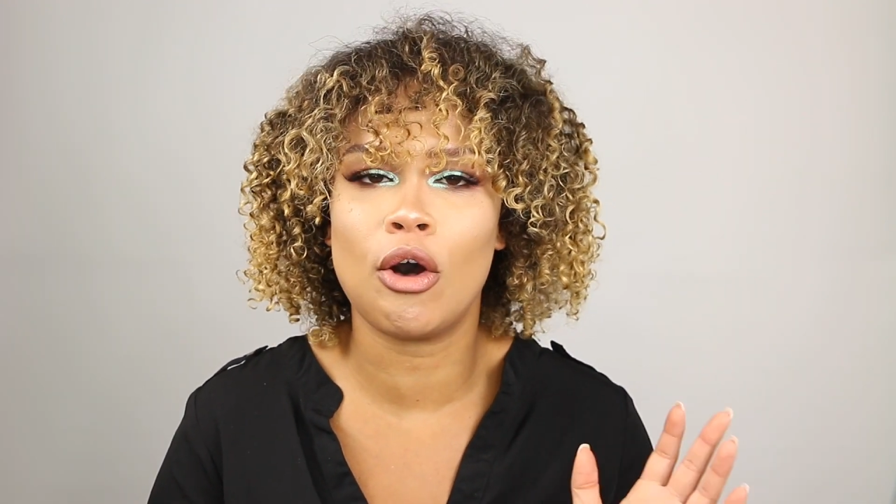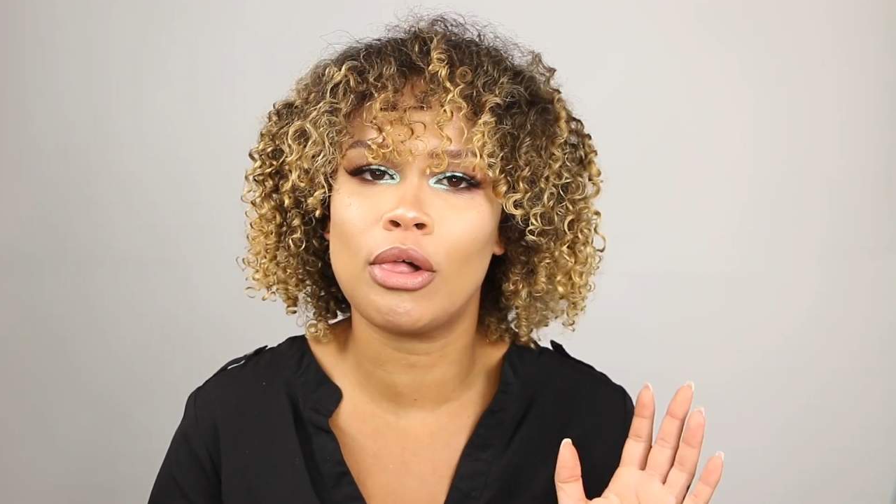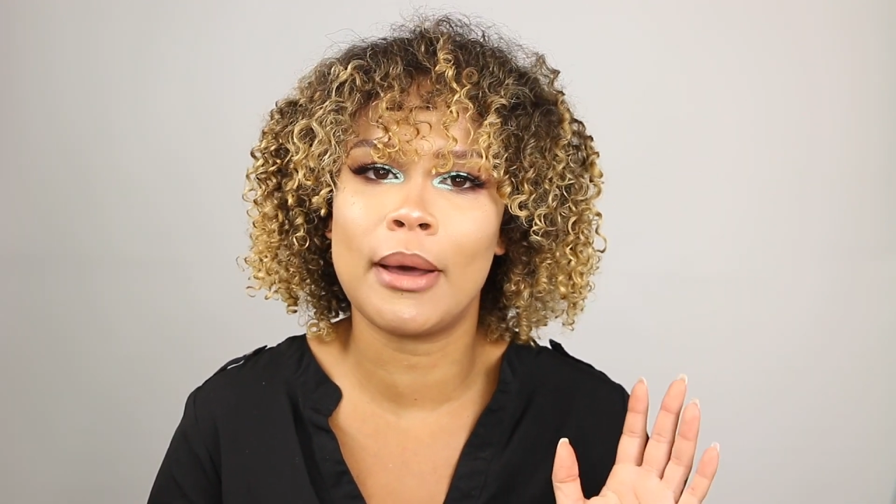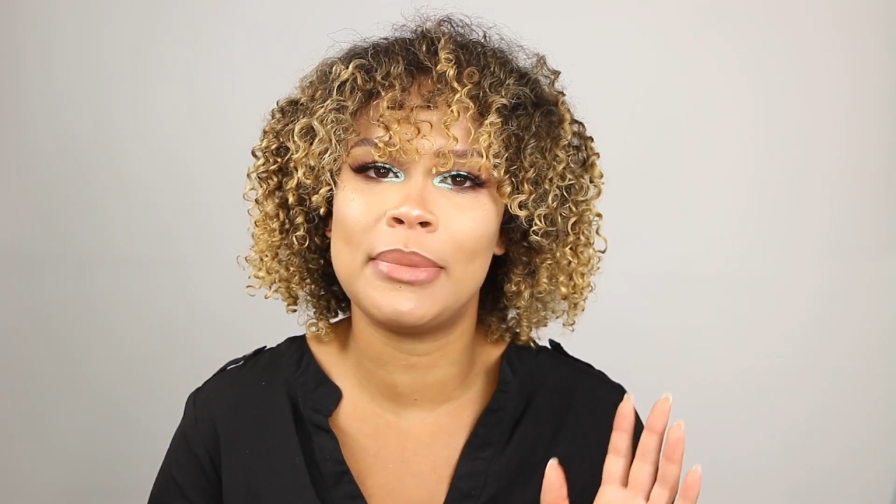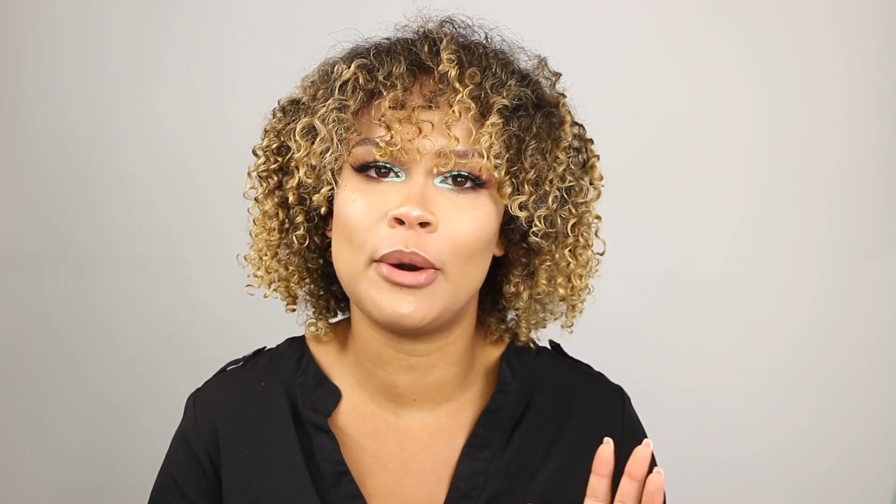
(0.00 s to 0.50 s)

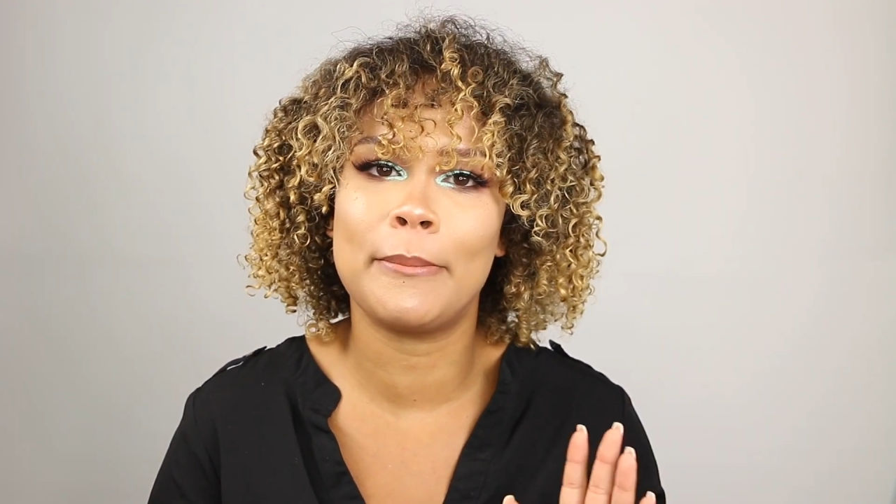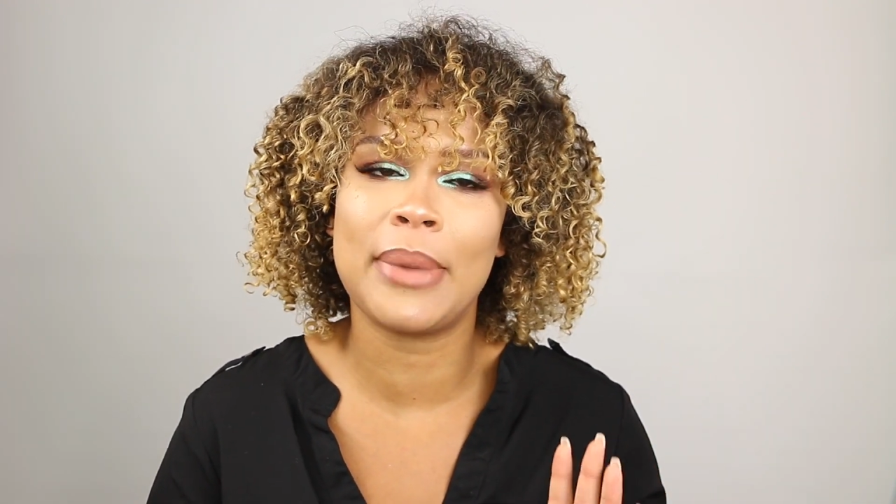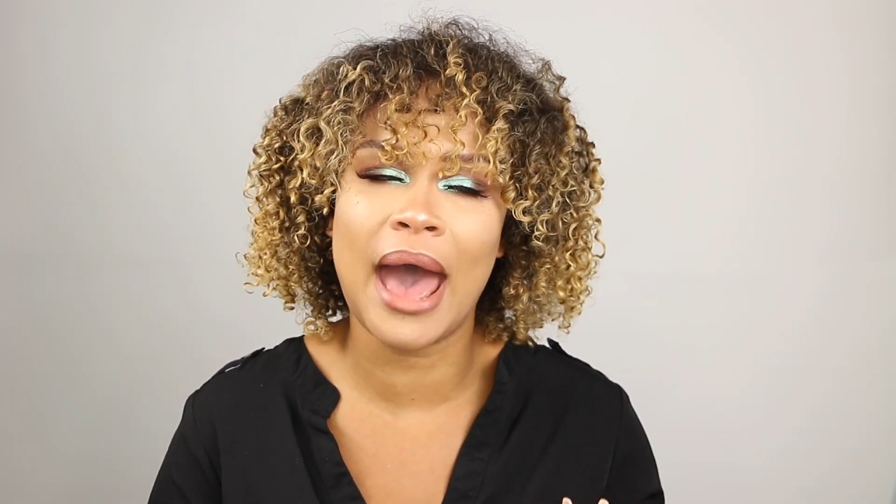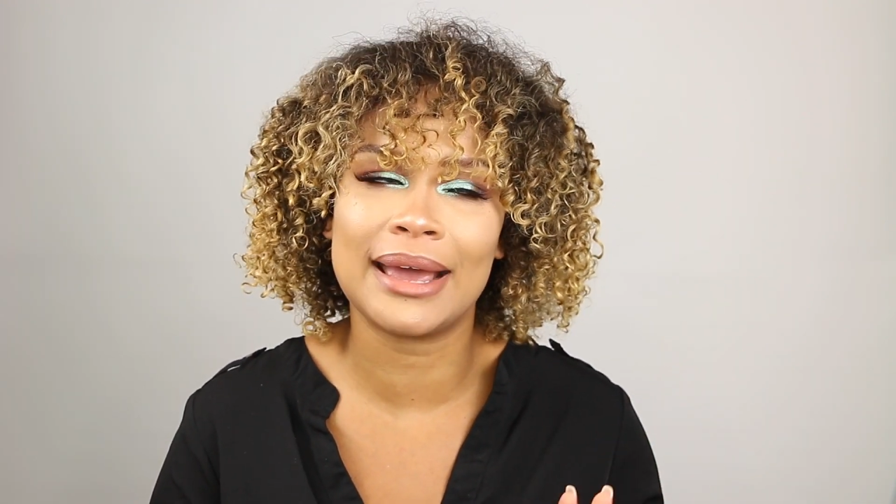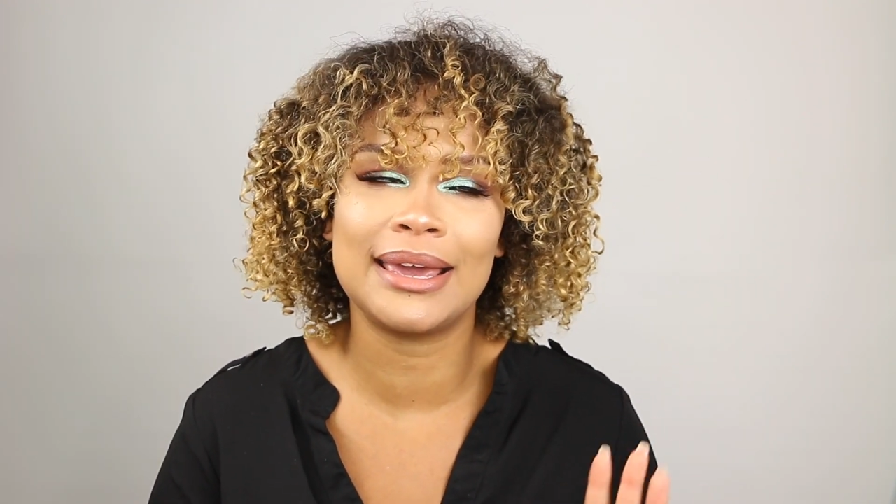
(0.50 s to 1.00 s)
all about
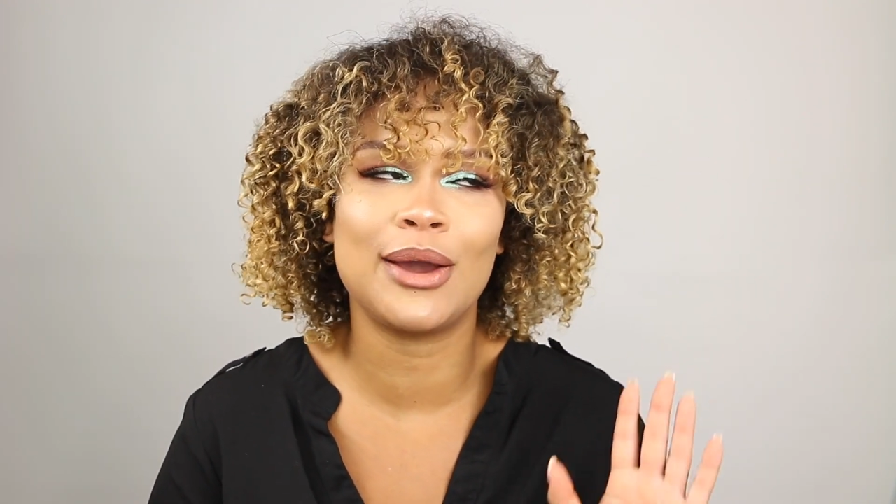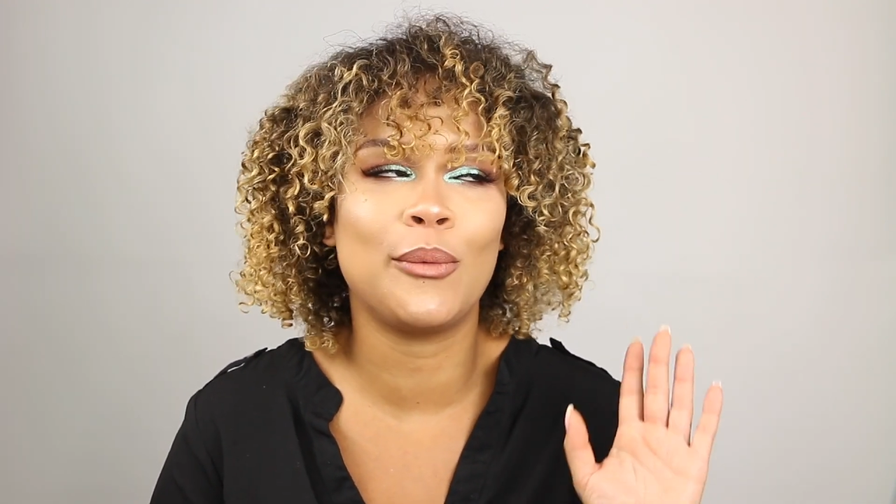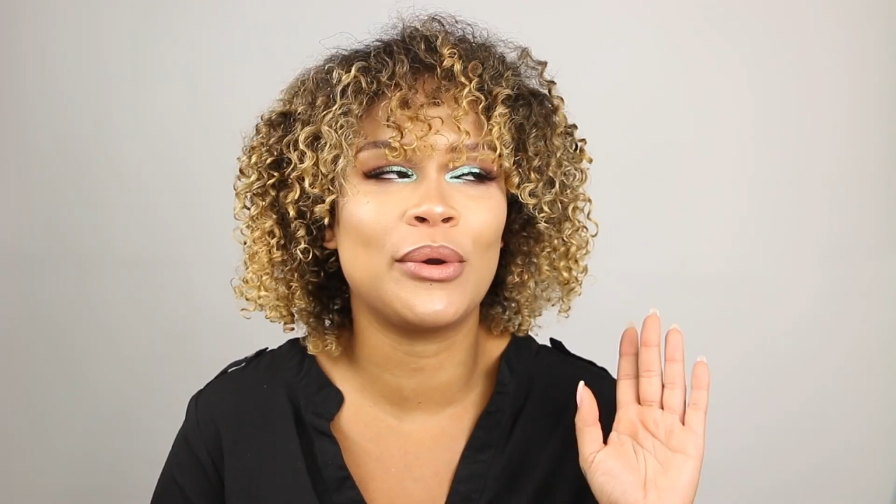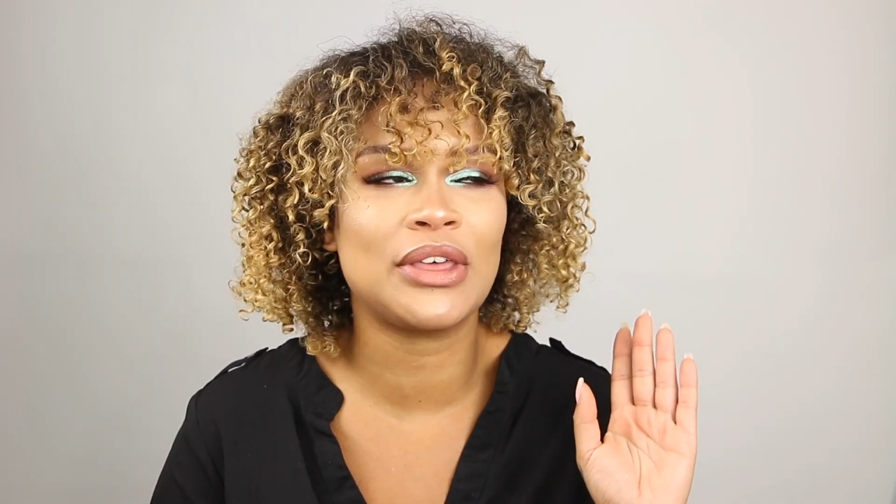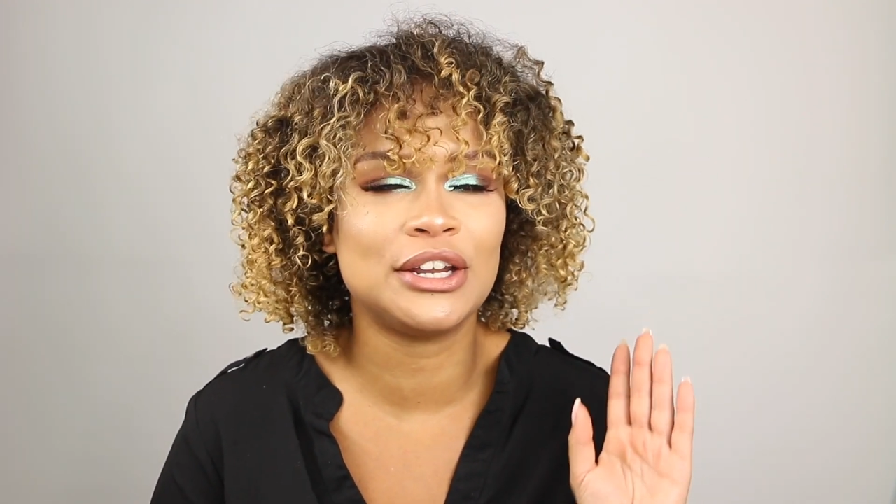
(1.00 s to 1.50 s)

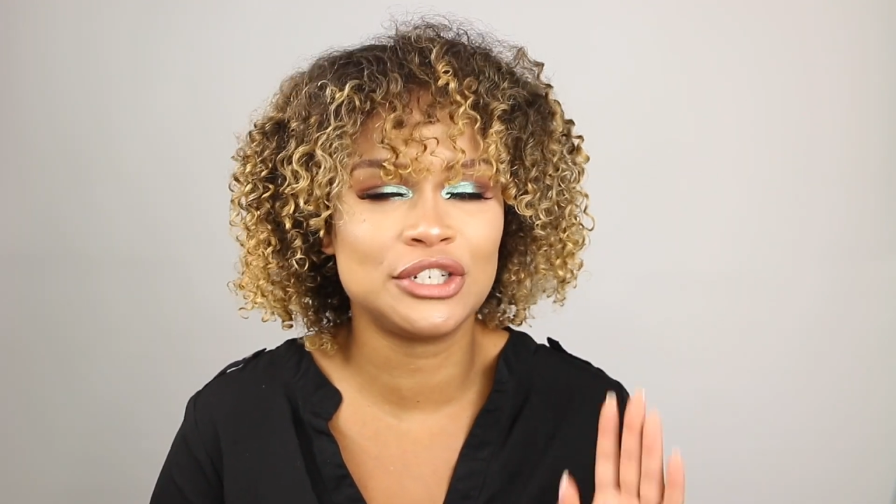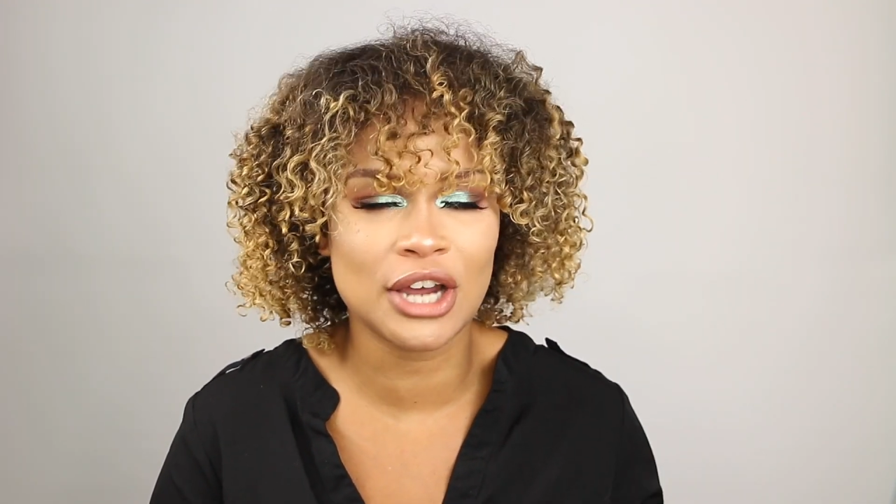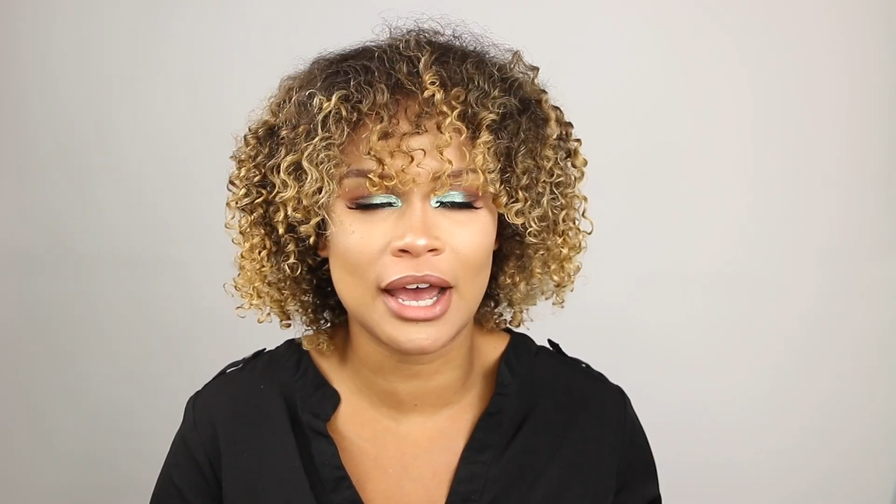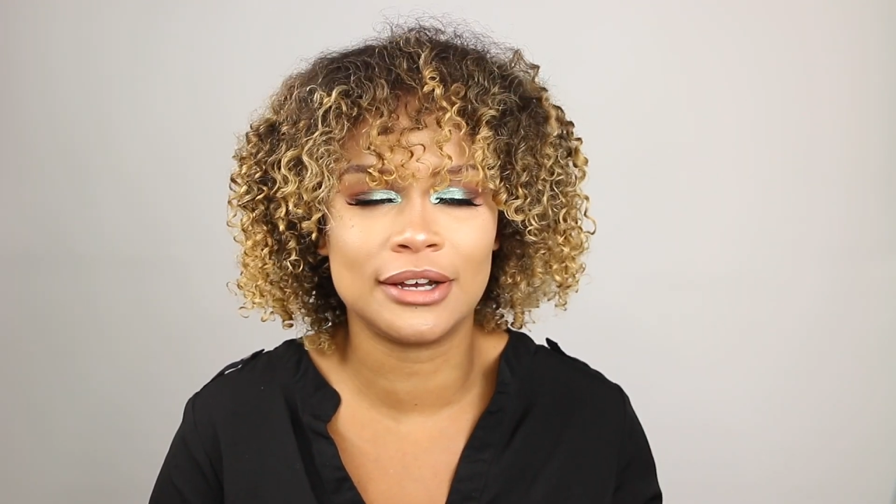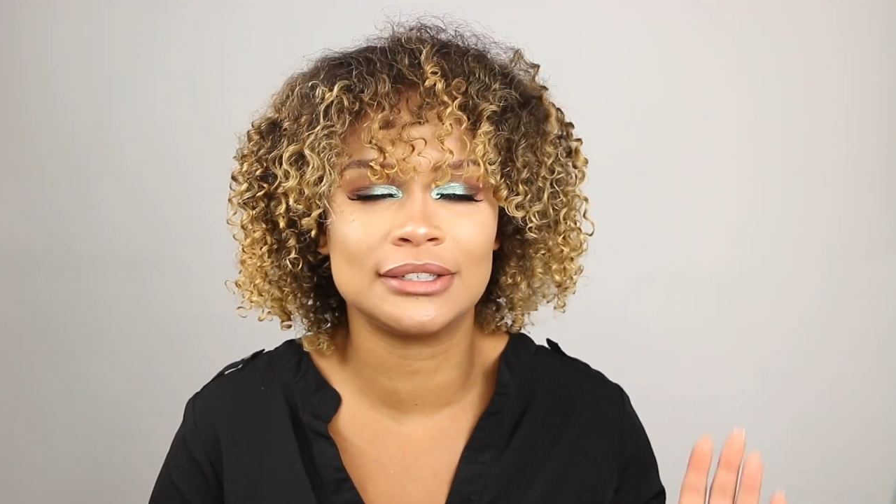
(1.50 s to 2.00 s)
packing with a
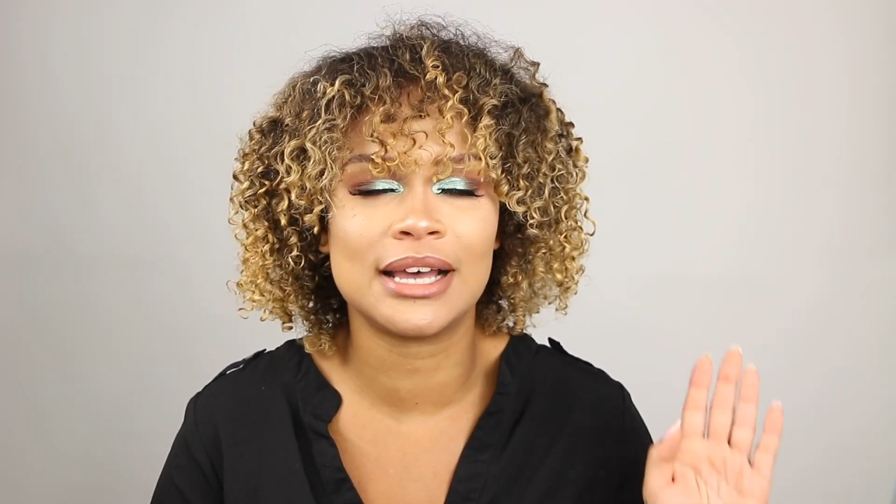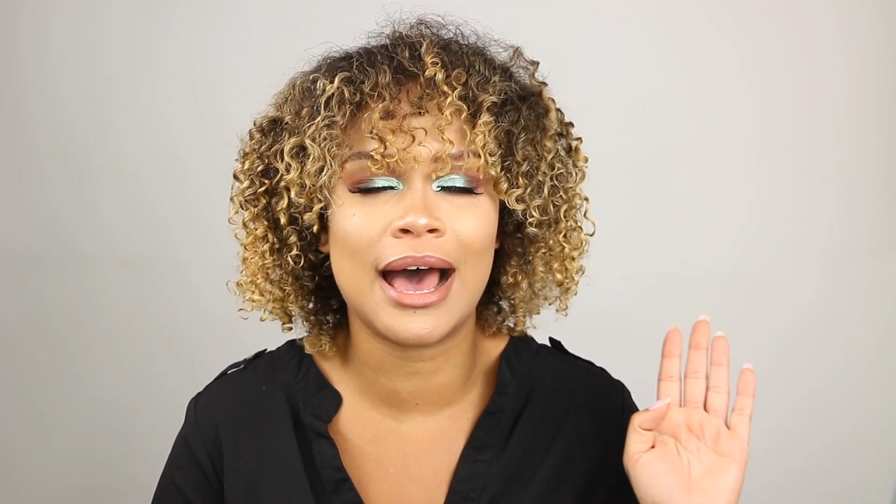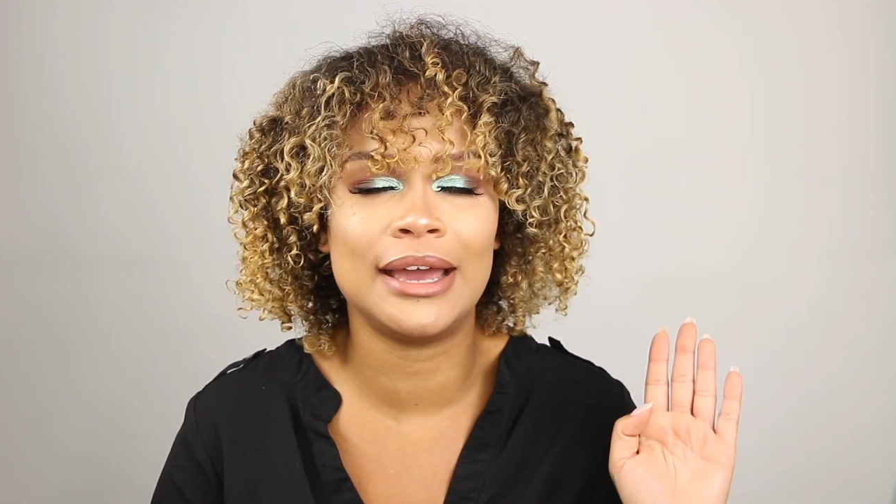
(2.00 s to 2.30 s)
child.